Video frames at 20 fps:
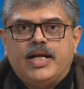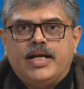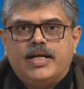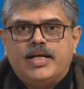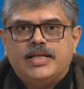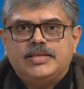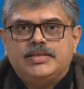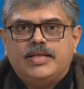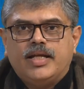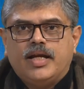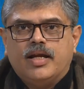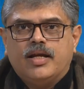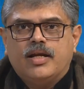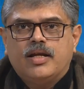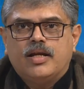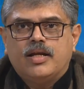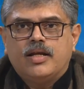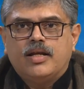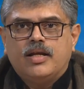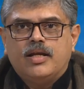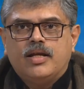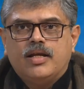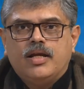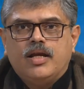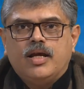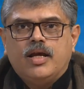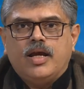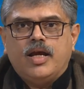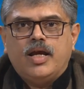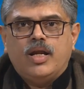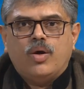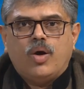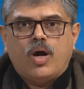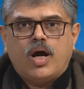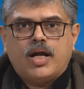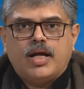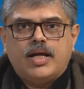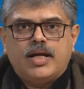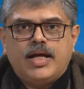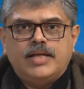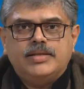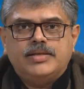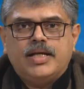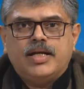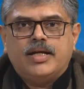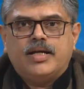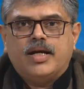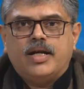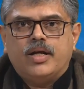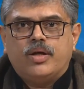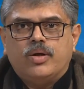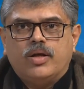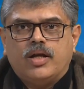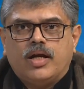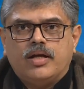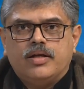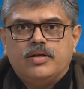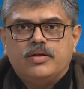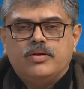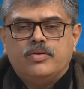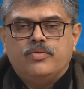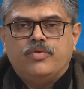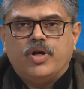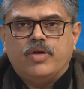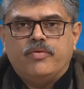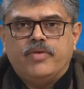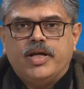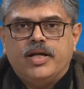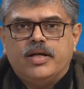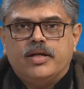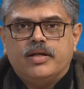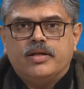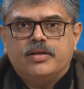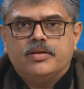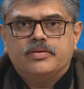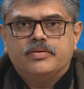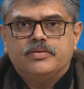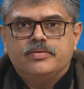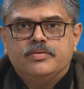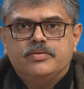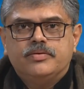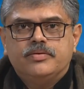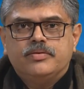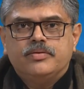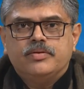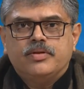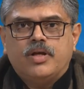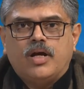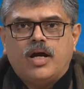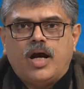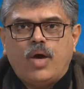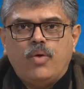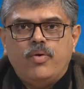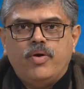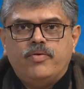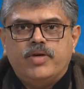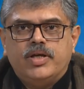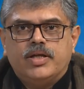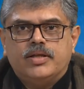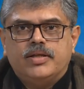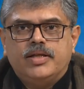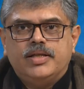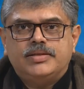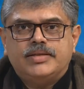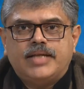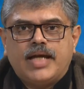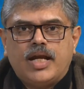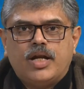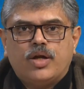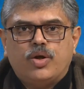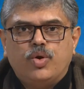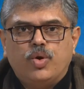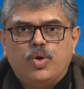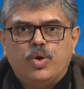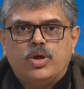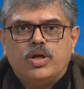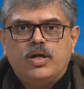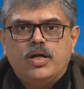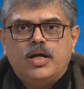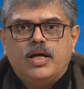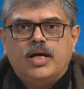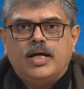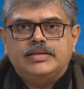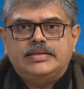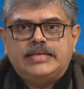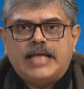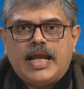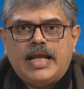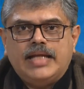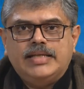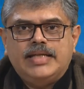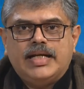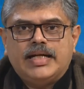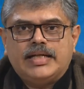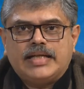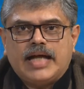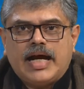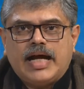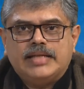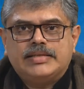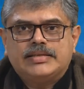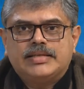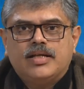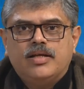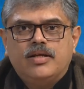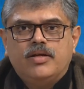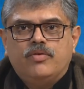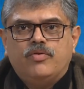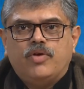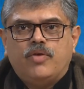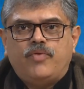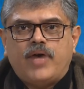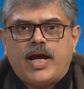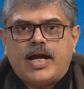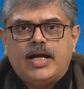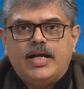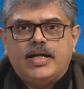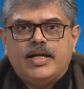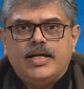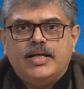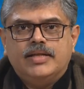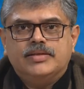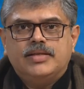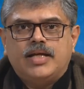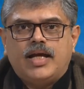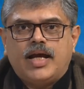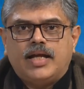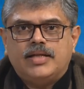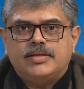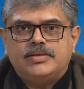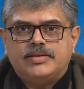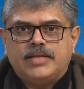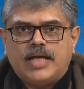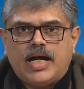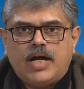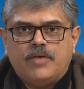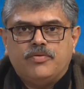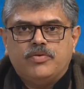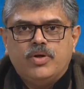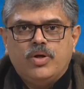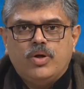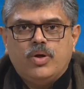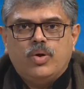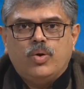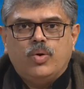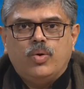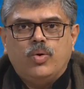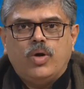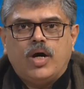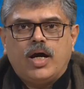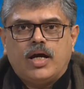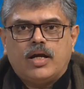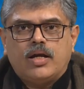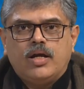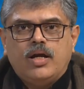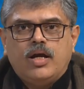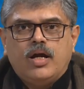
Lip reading: industry in organizing curricula for VET. However, this can quote a challenging task for faculties and staff who are